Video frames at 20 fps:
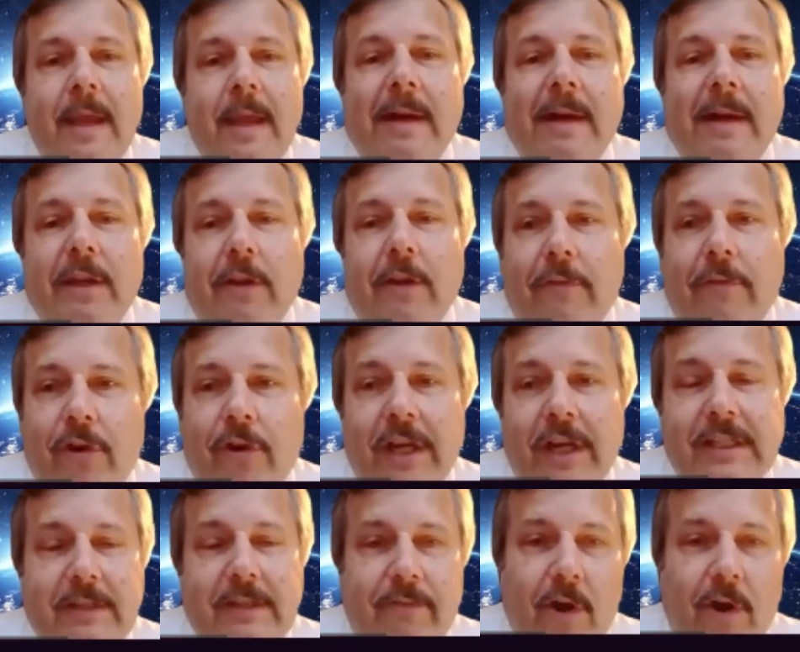But of
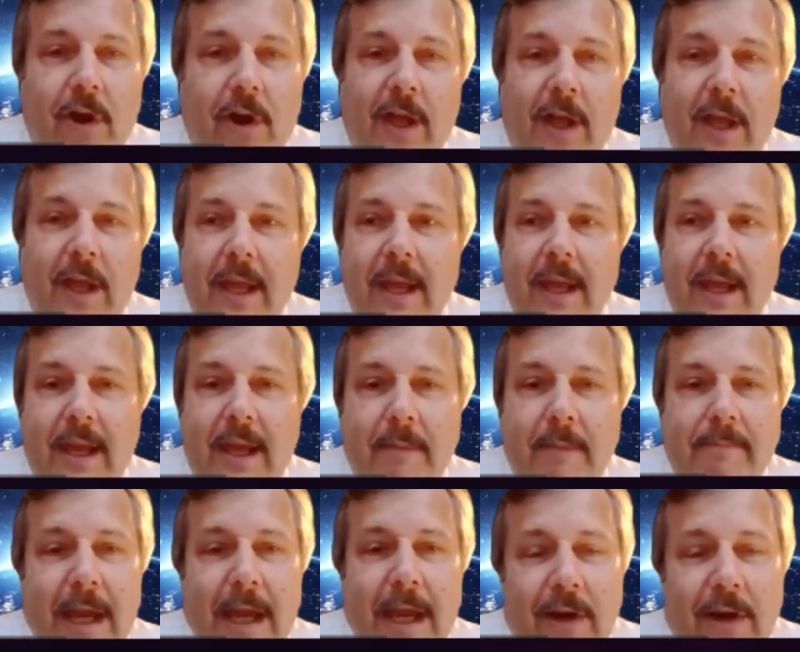course, for
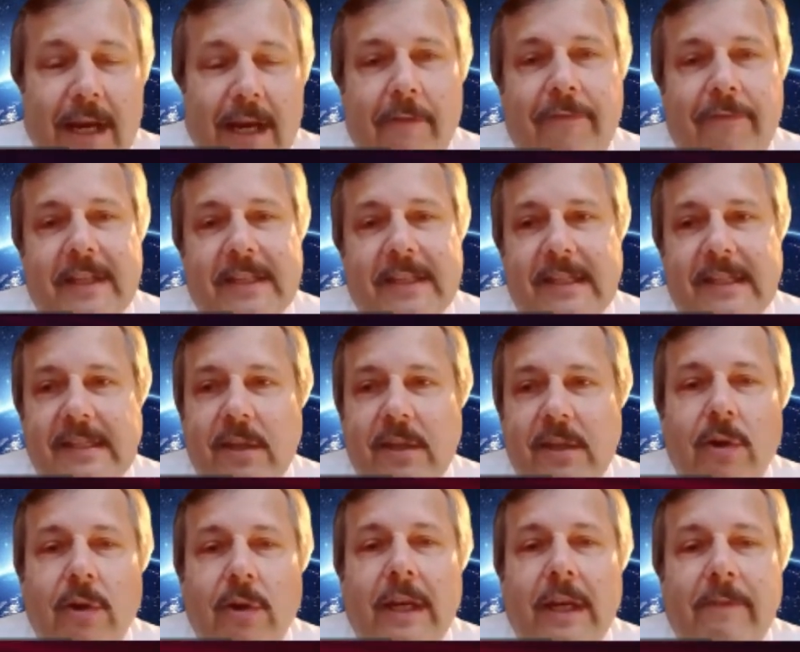Majorana physics,
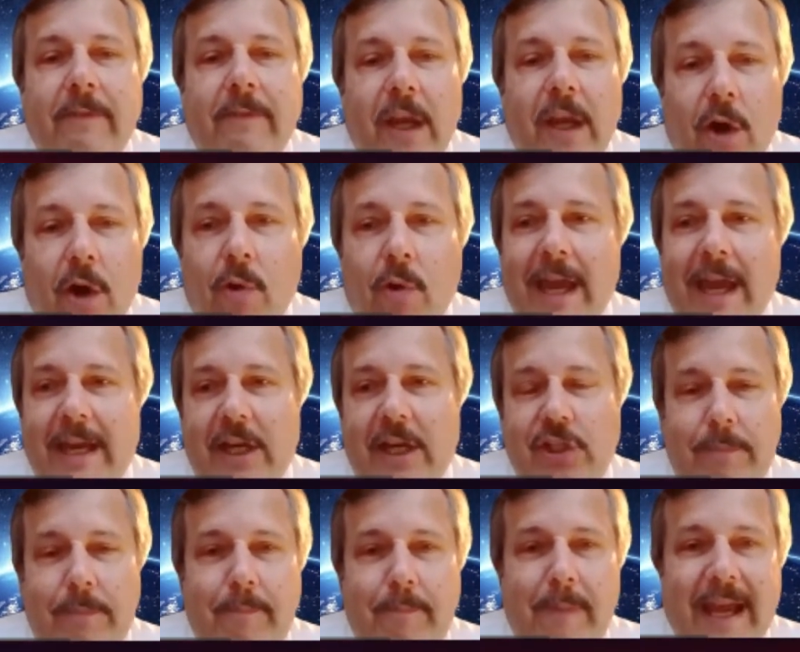only the low
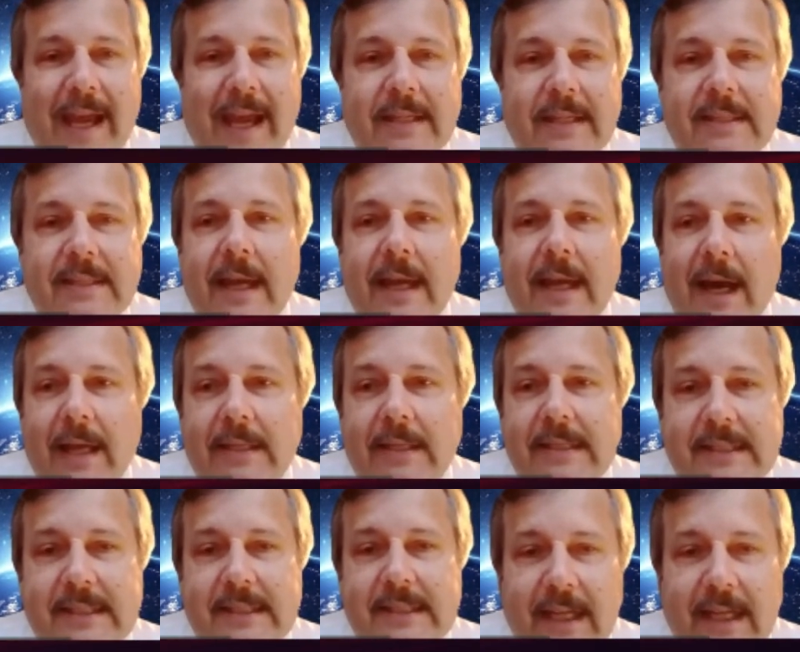energy bands are
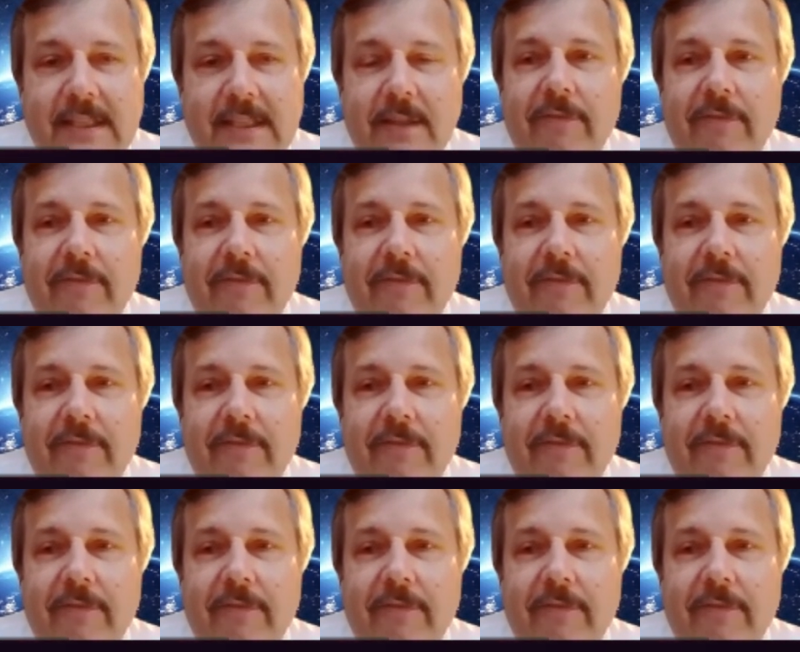decisive.